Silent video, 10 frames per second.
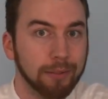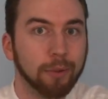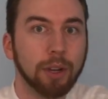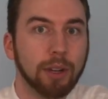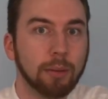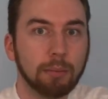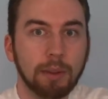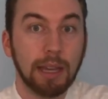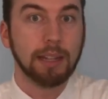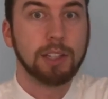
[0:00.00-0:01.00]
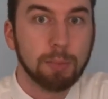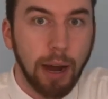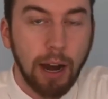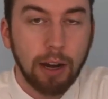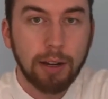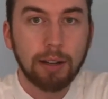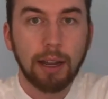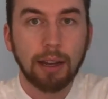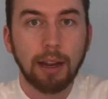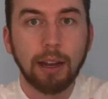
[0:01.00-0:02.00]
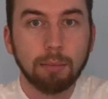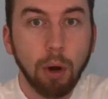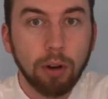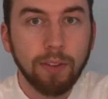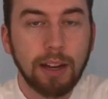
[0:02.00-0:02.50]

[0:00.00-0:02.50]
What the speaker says: you can get inspired and motivated